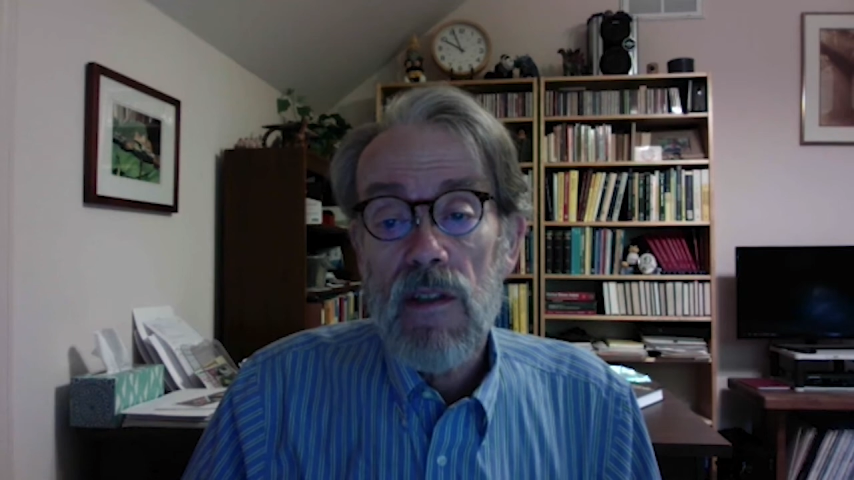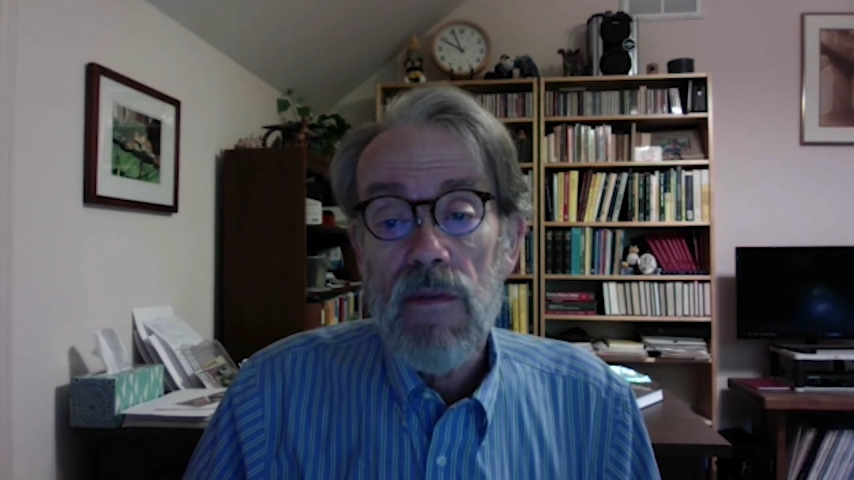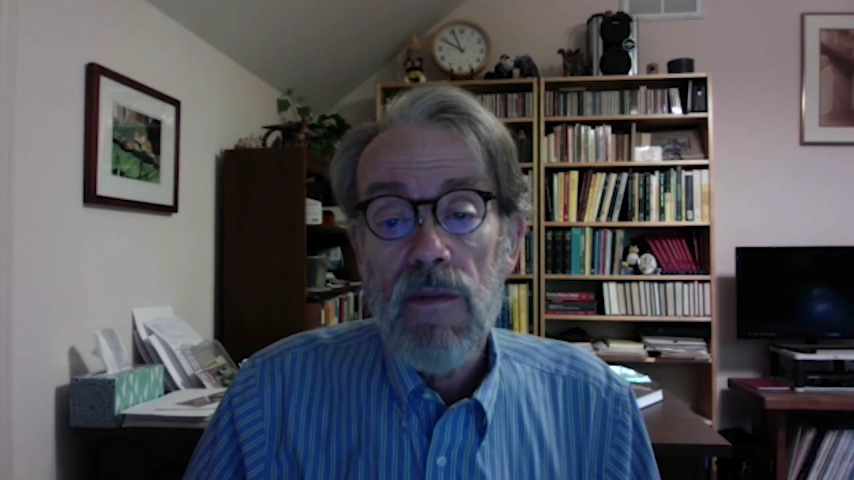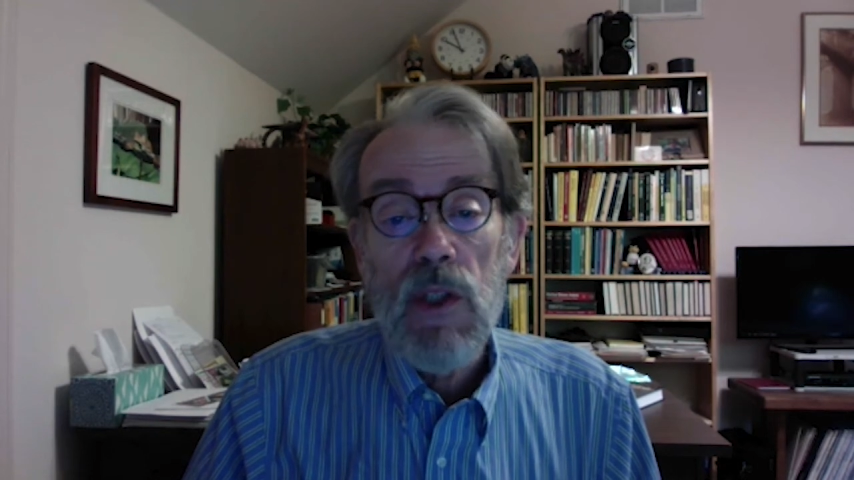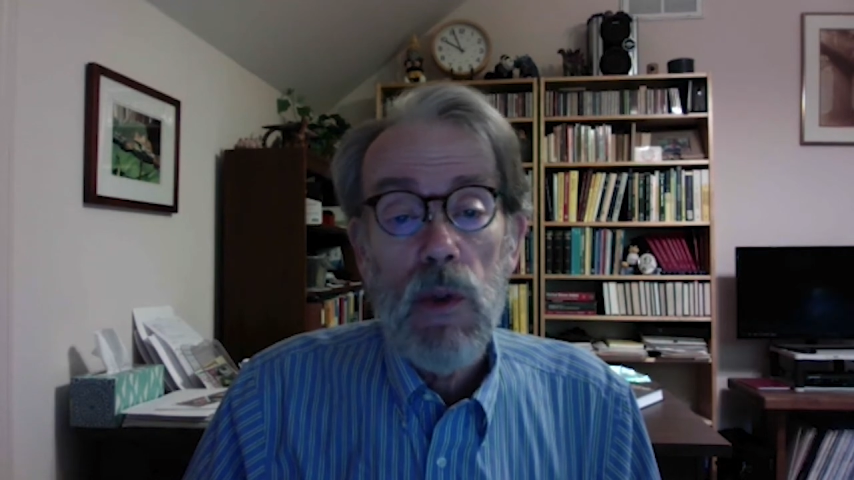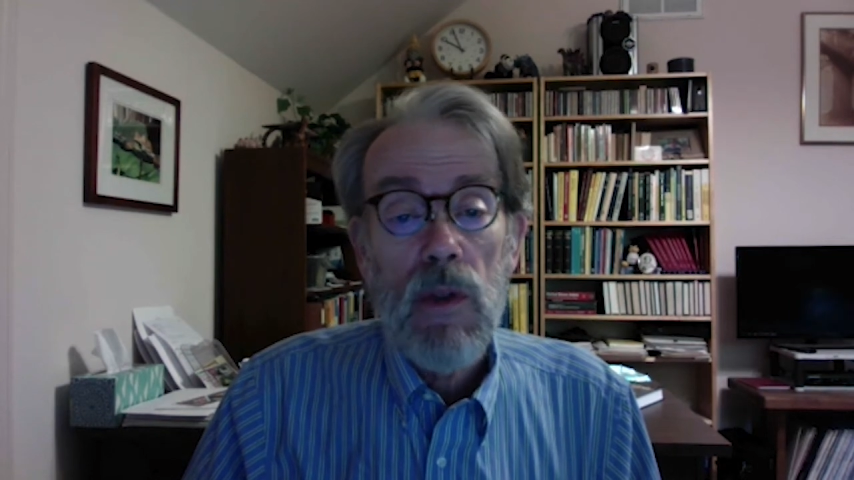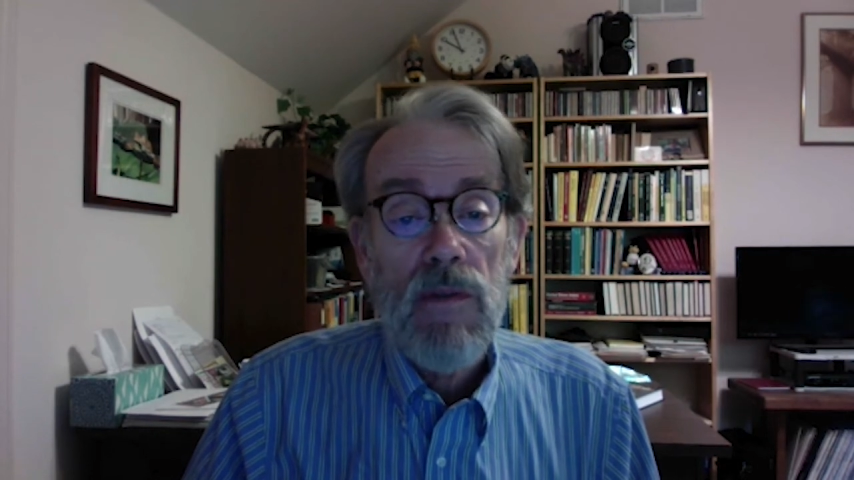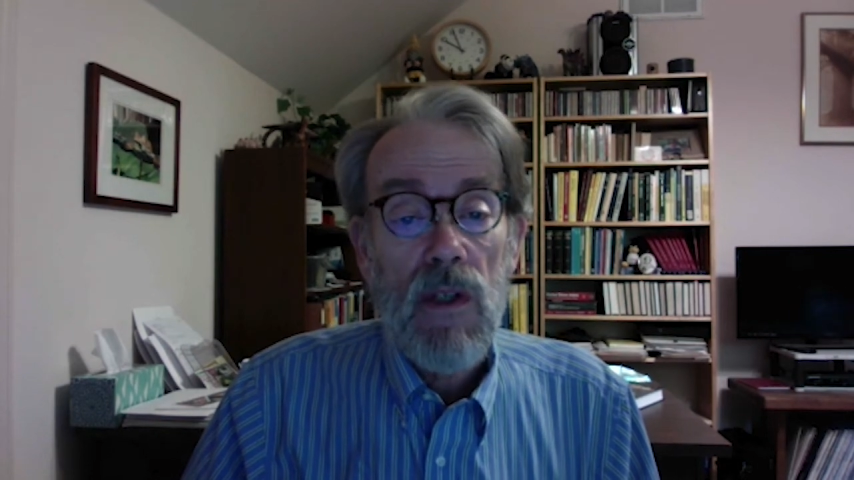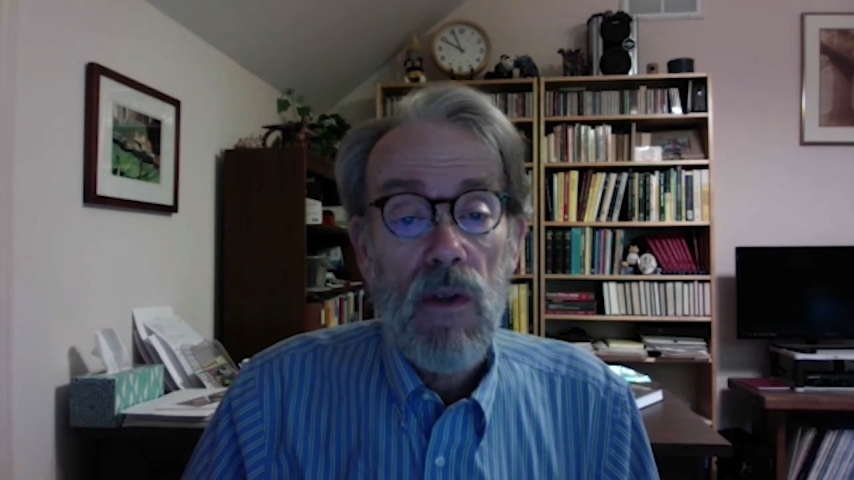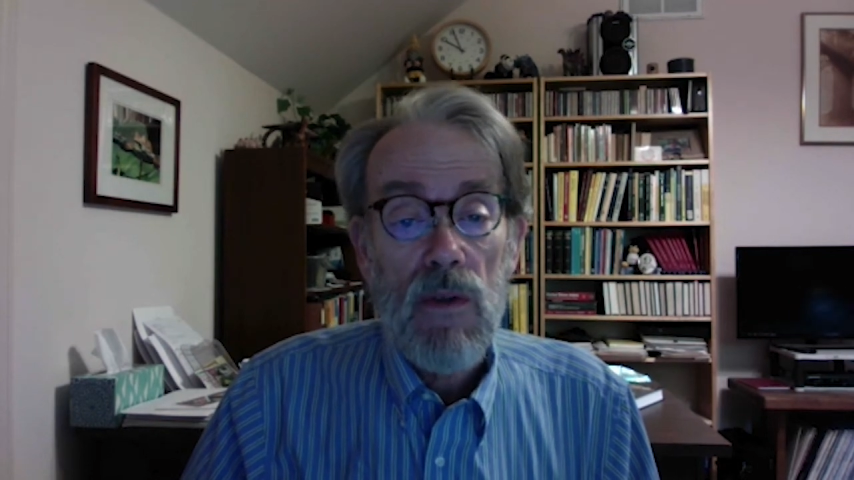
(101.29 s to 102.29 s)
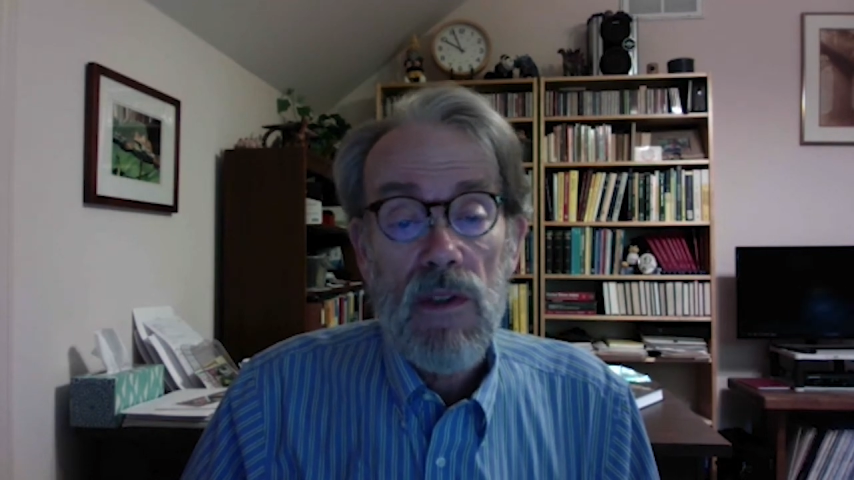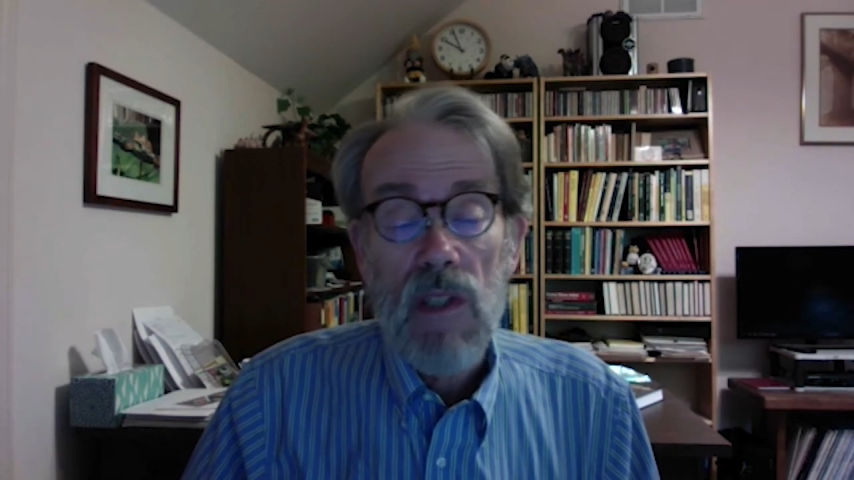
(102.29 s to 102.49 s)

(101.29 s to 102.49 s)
fewer votes,